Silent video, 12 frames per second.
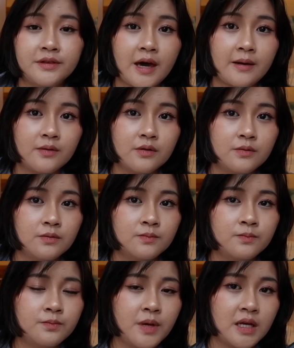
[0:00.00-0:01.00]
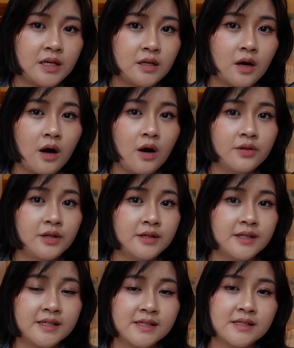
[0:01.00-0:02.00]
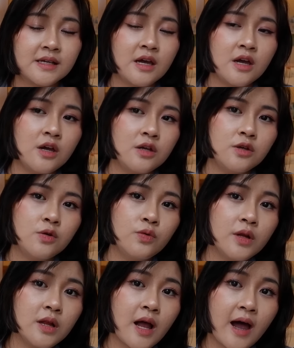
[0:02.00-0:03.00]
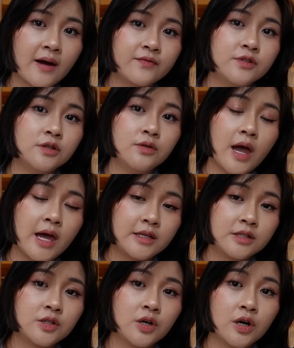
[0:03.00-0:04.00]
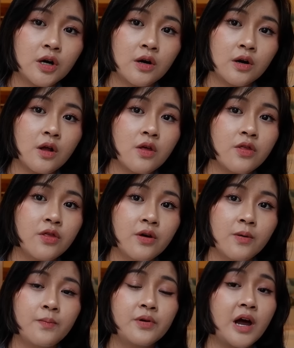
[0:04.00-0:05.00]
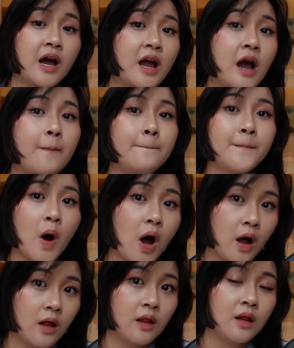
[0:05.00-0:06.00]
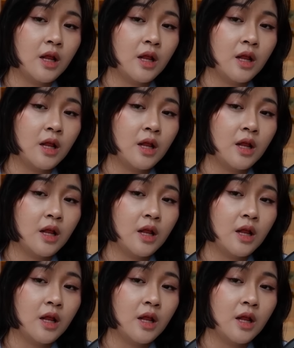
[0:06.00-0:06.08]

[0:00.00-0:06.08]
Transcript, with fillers: that made it on the list. You will have to enter the Braga Mall.